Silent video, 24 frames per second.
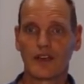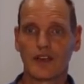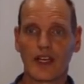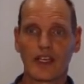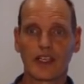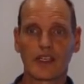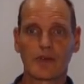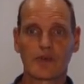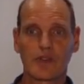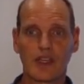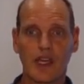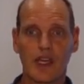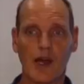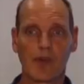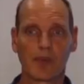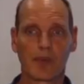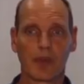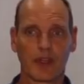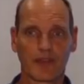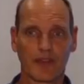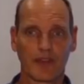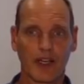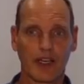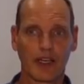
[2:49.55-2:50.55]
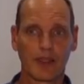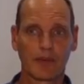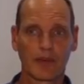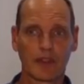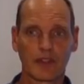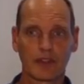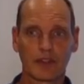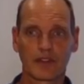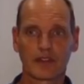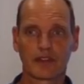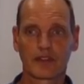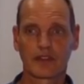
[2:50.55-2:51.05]
random sample of
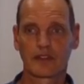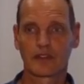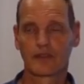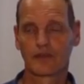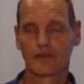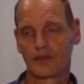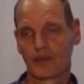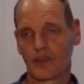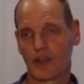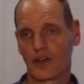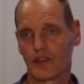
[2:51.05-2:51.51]
animals